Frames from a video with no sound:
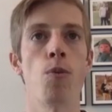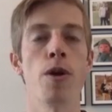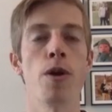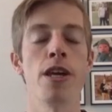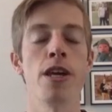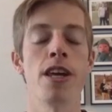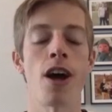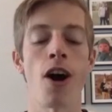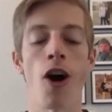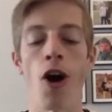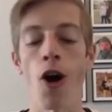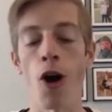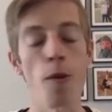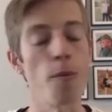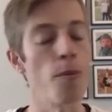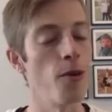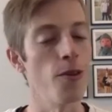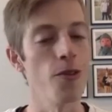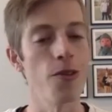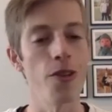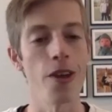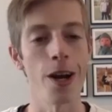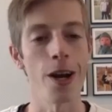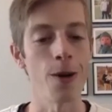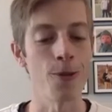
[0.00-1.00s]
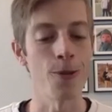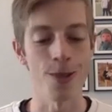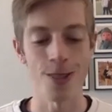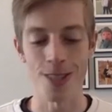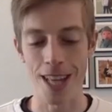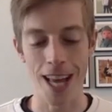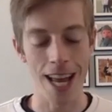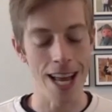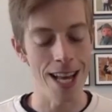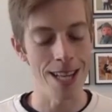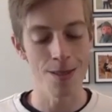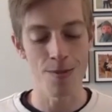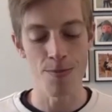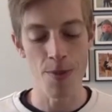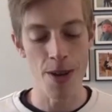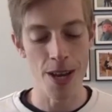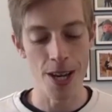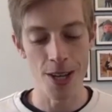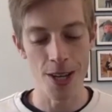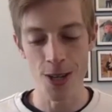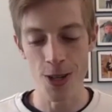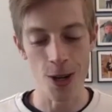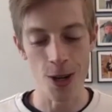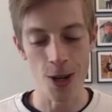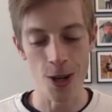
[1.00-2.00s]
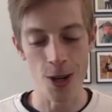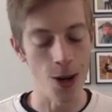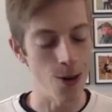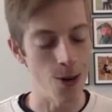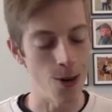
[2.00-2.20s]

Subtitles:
harbored there has been, you know,